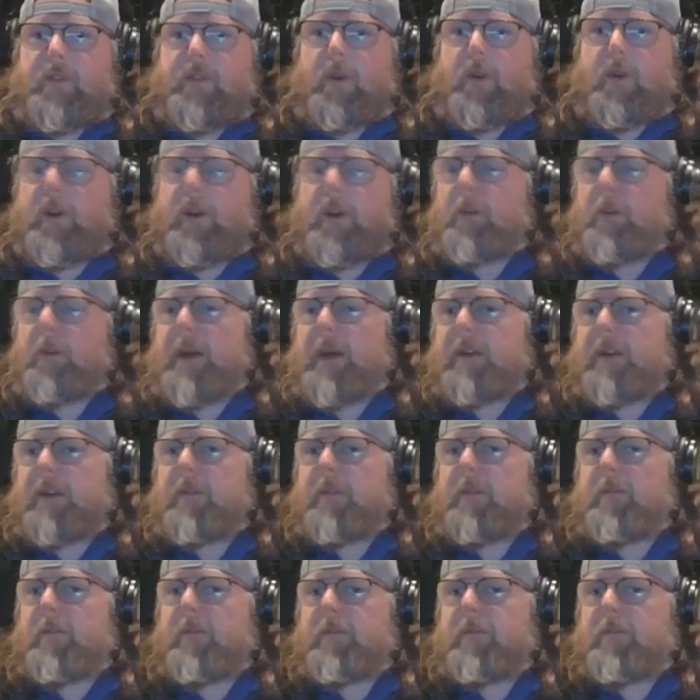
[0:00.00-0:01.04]
Odell
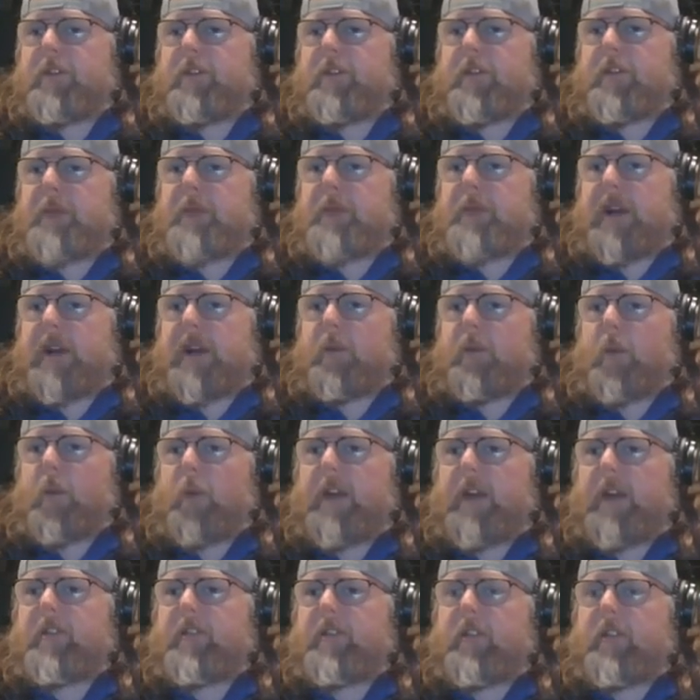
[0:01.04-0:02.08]
Beckham sits back and
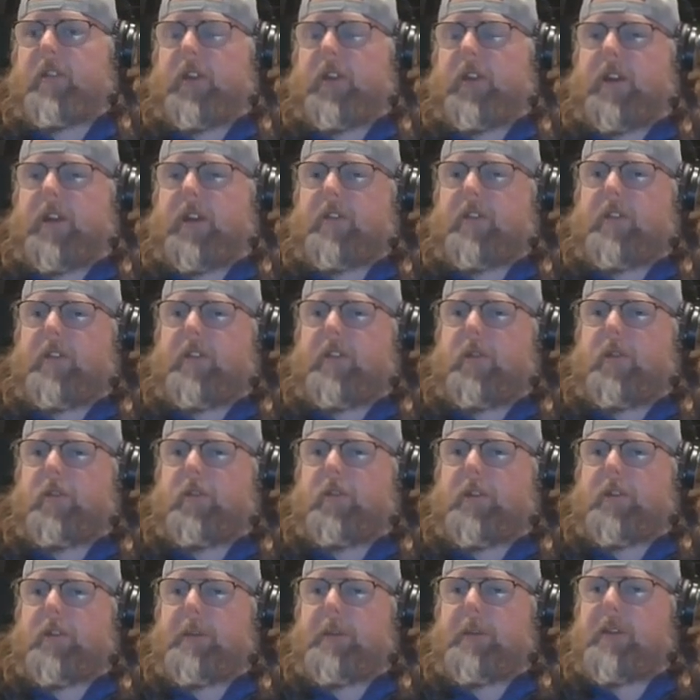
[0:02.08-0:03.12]
waits till he can see who's
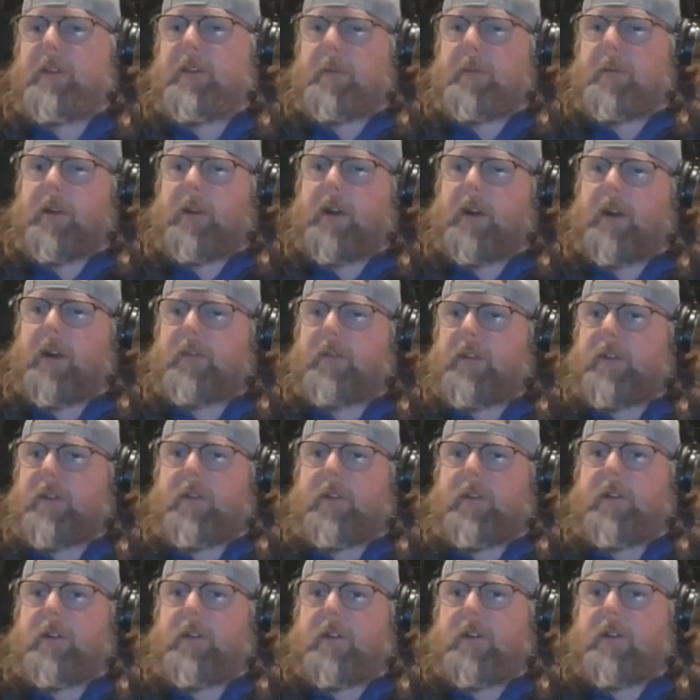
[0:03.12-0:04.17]
going to be in the playoffs
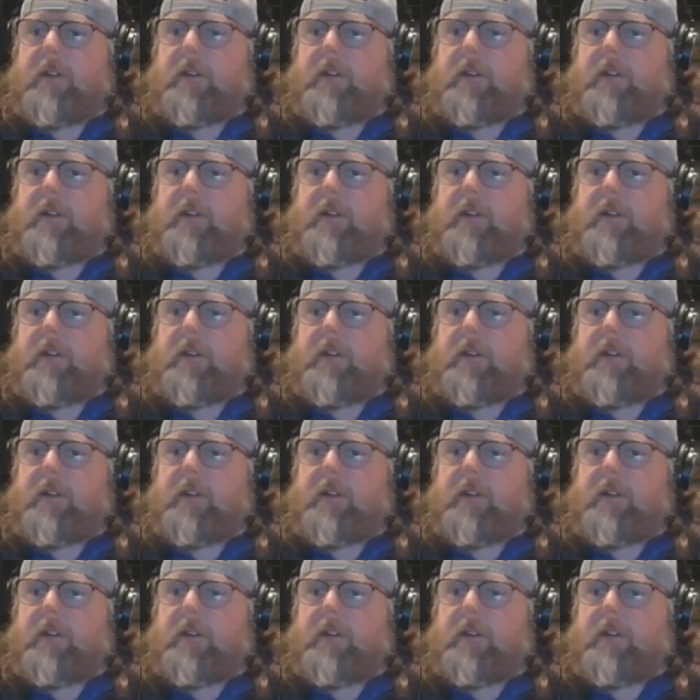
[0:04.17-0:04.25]
every year.